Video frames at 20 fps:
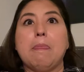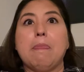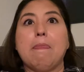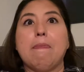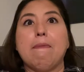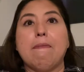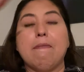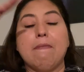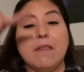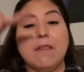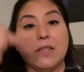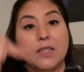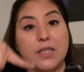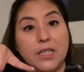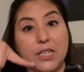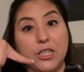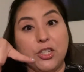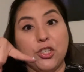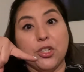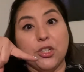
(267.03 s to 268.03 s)
the
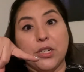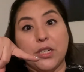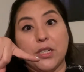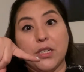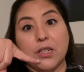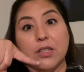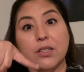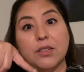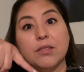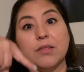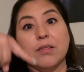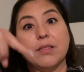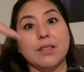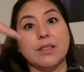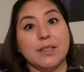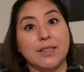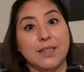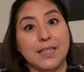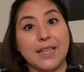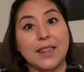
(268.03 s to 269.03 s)
teacher
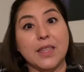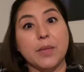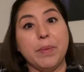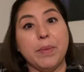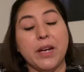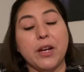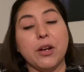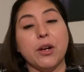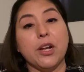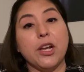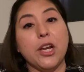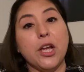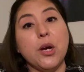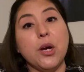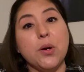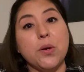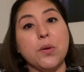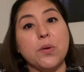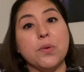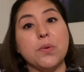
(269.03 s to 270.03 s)
let the parent
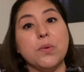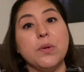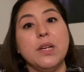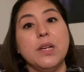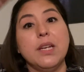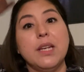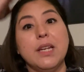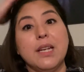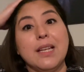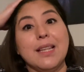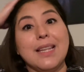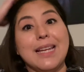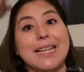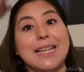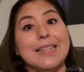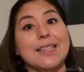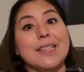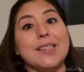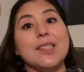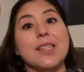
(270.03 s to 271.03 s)
know,
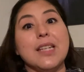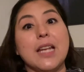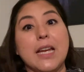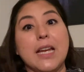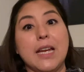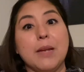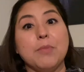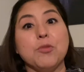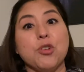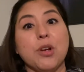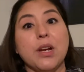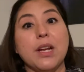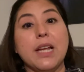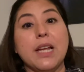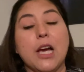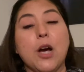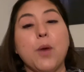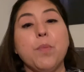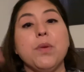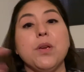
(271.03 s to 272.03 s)
like, listen, I am trying to
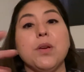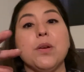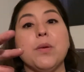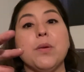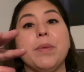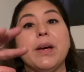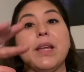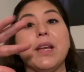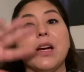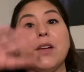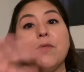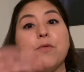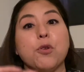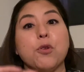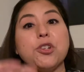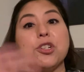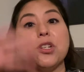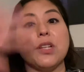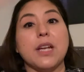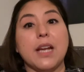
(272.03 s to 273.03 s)
help you, but
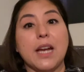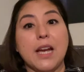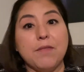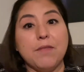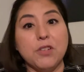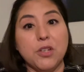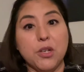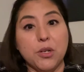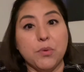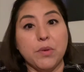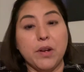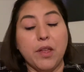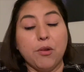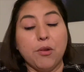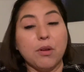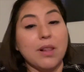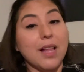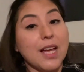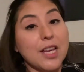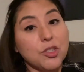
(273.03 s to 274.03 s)
unfortunately I have to go to another
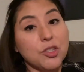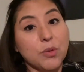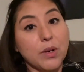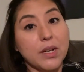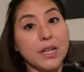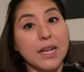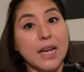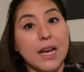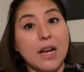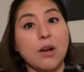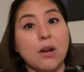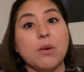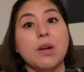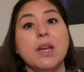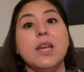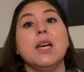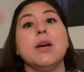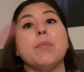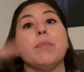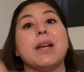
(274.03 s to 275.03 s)
class right now,
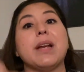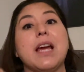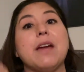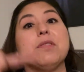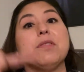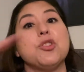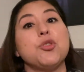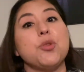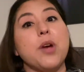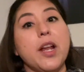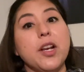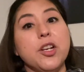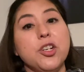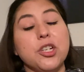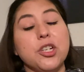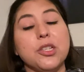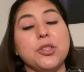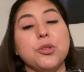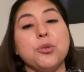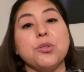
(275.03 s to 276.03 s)
but I have a
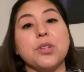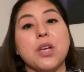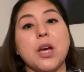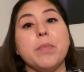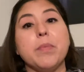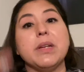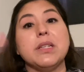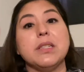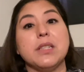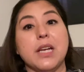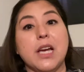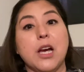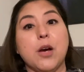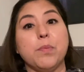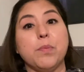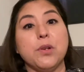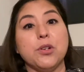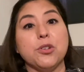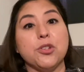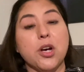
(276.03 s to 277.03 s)
strategist who's coming to
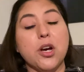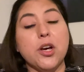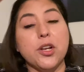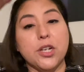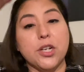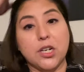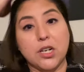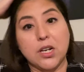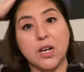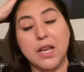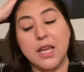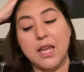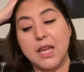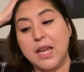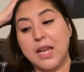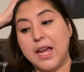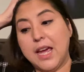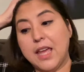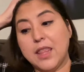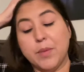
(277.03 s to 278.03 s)
help your daughter.
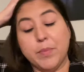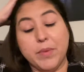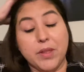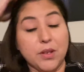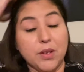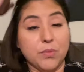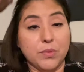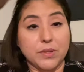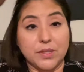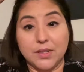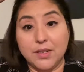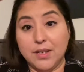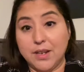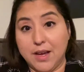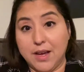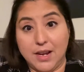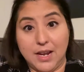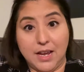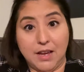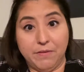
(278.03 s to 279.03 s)
And the mother was
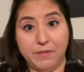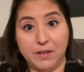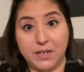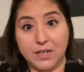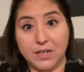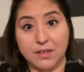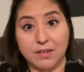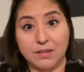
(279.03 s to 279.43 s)
not having it.